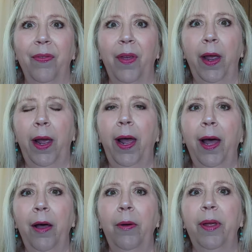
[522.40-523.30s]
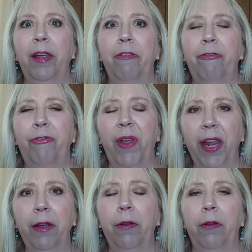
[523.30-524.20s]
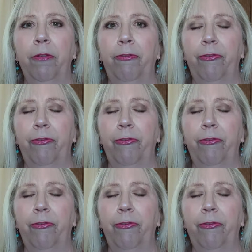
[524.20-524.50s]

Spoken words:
how it failed